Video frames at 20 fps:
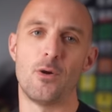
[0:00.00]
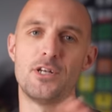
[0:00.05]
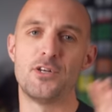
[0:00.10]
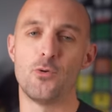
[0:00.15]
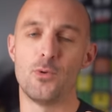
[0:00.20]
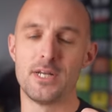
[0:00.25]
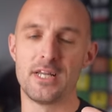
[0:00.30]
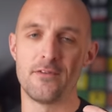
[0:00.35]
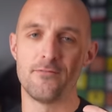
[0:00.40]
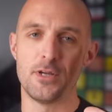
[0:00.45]
I do
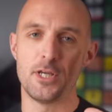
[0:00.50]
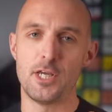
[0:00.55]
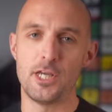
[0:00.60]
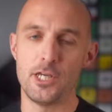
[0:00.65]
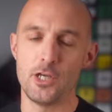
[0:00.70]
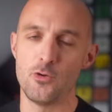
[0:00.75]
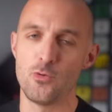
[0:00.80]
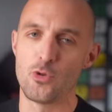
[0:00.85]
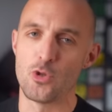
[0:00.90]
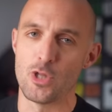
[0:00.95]
wanna give a
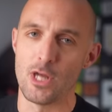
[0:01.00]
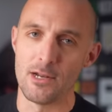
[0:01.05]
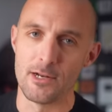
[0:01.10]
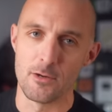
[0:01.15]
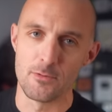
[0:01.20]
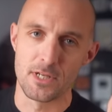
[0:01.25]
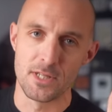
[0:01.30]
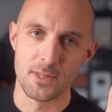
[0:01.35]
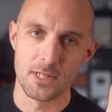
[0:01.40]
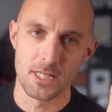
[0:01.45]
huge shout
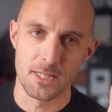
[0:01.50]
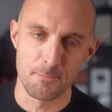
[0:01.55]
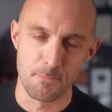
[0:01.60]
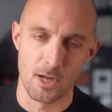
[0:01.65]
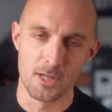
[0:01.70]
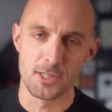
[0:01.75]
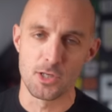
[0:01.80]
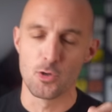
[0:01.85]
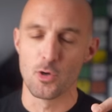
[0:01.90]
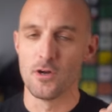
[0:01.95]
out to the
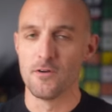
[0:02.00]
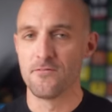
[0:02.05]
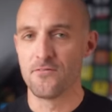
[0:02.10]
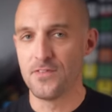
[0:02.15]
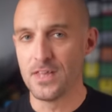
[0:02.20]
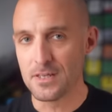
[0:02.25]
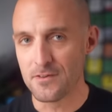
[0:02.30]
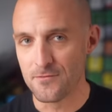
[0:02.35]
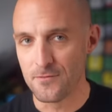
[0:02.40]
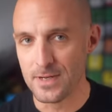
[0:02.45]
sponsor of
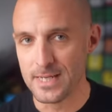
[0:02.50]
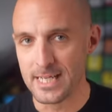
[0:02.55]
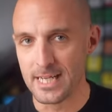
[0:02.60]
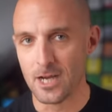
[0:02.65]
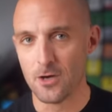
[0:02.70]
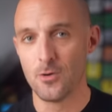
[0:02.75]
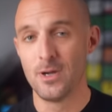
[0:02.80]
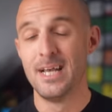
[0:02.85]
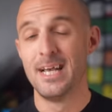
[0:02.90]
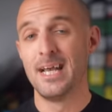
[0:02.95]
this
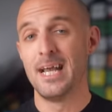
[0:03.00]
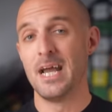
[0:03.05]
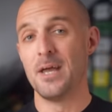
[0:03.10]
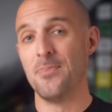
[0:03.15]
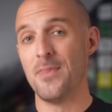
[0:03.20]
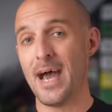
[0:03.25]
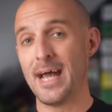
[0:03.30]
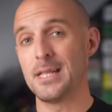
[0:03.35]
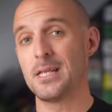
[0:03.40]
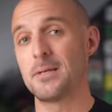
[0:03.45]
video, and that